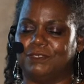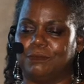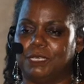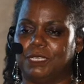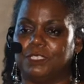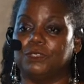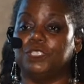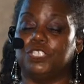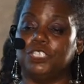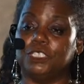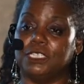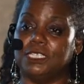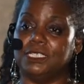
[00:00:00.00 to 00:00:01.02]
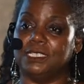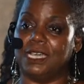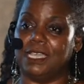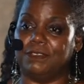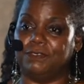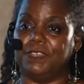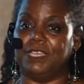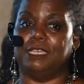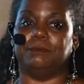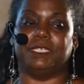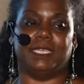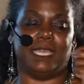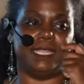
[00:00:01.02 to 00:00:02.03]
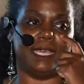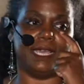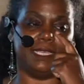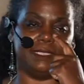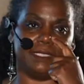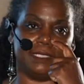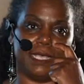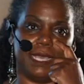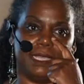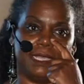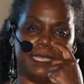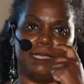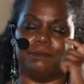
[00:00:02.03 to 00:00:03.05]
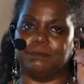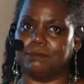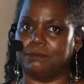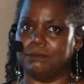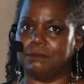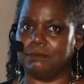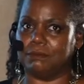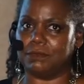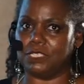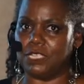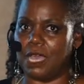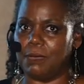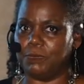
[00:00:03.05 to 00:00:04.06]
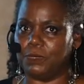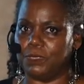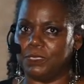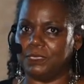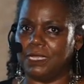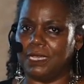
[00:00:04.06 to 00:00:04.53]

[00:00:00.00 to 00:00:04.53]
from us. So it shook the entire family, and I decide I stopped going.